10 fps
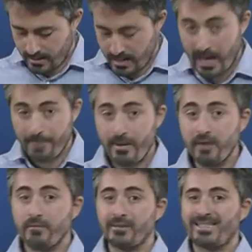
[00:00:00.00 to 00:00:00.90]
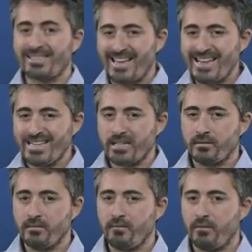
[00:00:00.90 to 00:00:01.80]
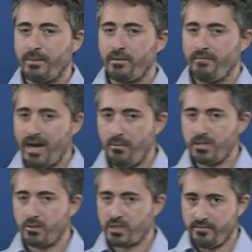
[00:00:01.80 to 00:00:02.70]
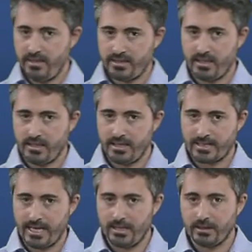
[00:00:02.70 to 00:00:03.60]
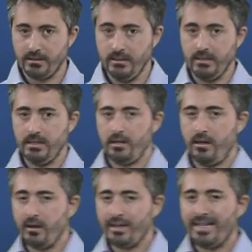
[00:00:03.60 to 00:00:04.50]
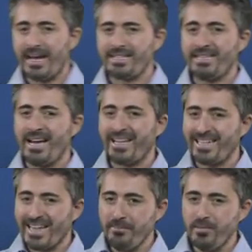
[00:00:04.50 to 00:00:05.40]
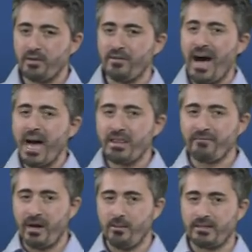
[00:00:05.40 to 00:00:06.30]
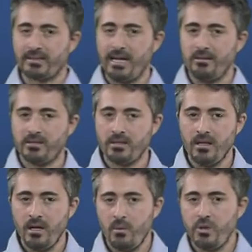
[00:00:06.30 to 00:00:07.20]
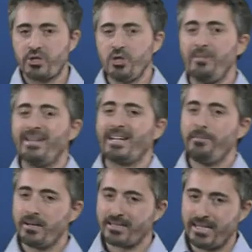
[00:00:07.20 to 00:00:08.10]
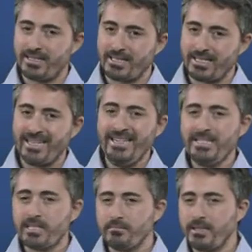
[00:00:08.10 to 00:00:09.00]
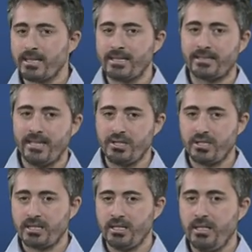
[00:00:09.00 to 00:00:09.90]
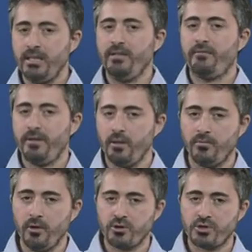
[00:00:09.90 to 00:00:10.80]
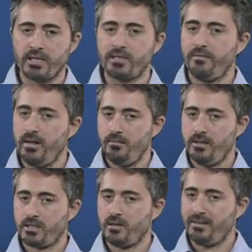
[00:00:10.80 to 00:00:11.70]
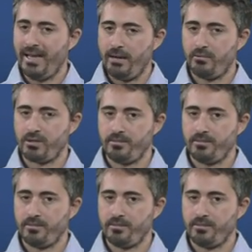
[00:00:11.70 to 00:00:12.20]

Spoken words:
Apart from the standard phonemic vowels, which I've listed in the triangle, early Latin had a number of other vowel sounds which normally represented the intermediary stages in the phonological development of the language.